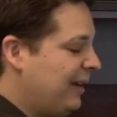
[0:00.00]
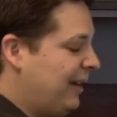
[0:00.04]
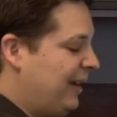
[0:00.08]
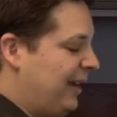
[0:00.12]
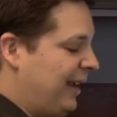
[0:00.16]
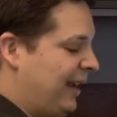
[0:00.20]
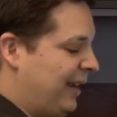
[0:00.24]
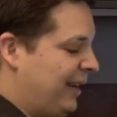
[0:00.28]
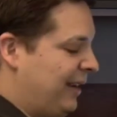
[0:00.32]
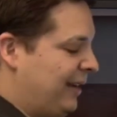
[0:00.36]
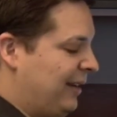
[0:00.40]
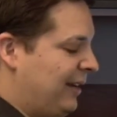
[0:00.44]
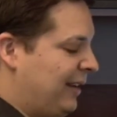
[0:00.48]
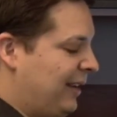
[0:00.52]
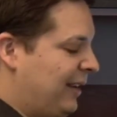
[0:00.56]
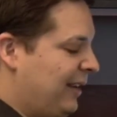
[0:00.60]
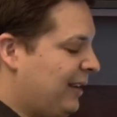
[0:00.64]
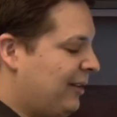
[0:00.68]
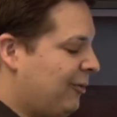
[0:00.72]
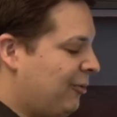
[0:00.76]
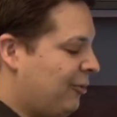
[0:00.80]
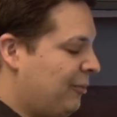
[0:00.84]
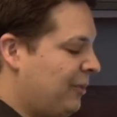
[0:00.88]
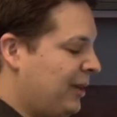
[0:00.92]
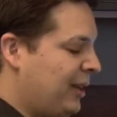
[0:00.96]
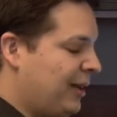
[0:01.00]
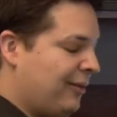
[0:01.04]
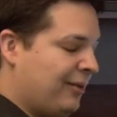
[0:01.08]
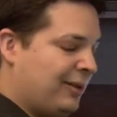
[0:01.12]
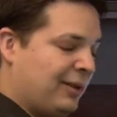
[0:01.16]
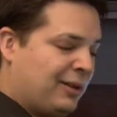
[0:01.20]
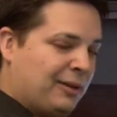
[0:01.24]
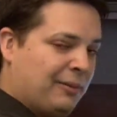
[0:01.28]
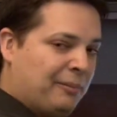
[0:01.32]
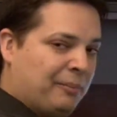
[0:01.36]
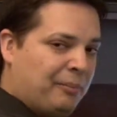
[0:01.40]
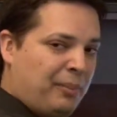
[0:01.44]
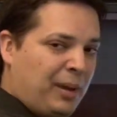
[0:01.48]
and it will be able to
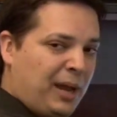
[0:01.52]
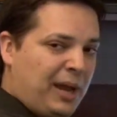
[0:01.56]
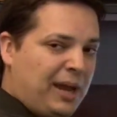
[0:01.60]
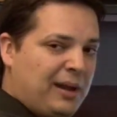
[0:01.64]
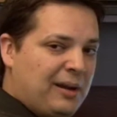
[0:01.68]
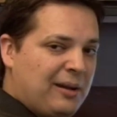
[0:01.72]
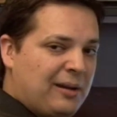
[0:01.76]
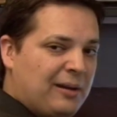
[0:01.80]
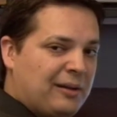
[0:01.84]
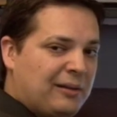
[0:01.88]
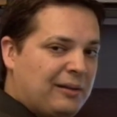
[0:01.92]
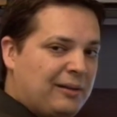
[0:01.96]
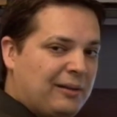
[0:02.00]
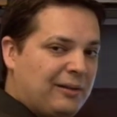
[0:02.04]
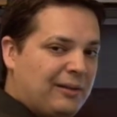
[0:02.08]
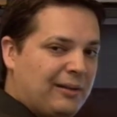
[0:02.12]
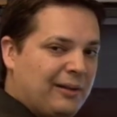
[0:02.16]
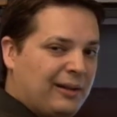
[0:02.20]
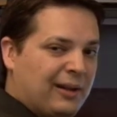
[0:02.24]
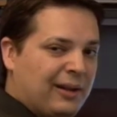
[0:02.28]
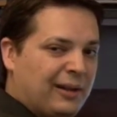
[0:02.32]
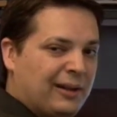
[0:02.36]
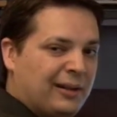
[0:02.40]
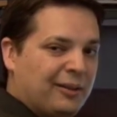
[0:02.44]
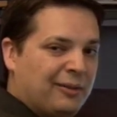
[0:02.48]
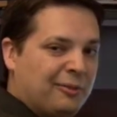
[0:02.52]
compare uh,